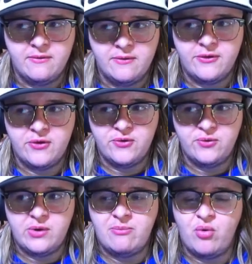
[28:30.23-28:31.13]

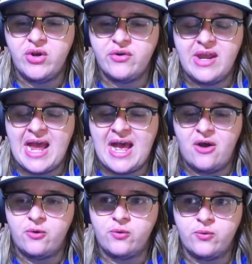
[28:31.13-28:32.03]
So I'm wondering
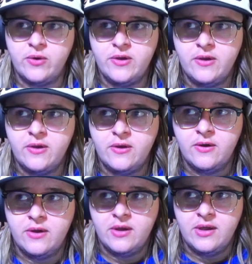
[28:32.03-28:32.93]
how
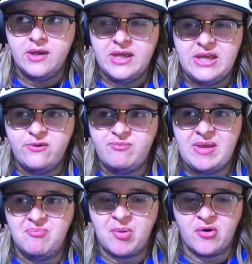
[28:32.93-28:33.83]
he would
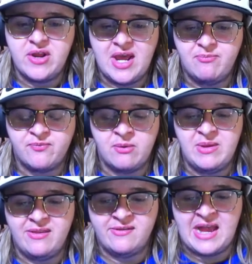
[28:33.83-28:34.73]
be burning up from
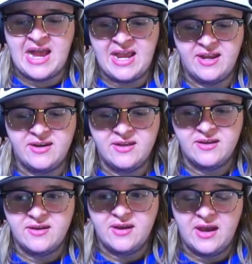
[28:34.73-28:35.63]
inside,
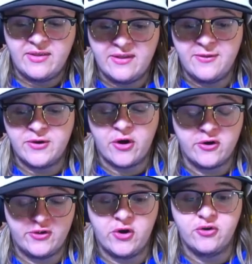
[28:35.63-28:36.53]
unless the Dark
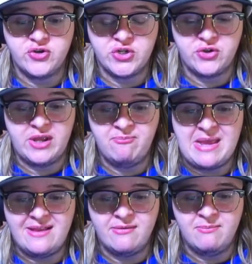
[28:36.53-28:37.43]
Star just
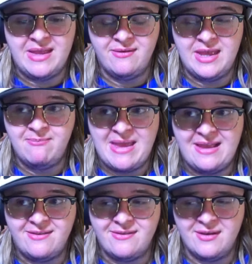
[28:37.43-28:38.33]

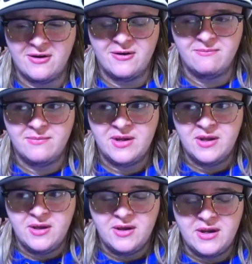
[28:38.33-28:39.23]
emits, or
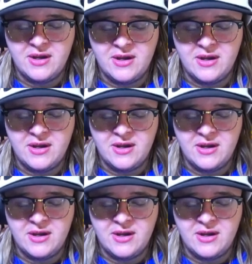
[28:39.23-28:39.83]
kind of like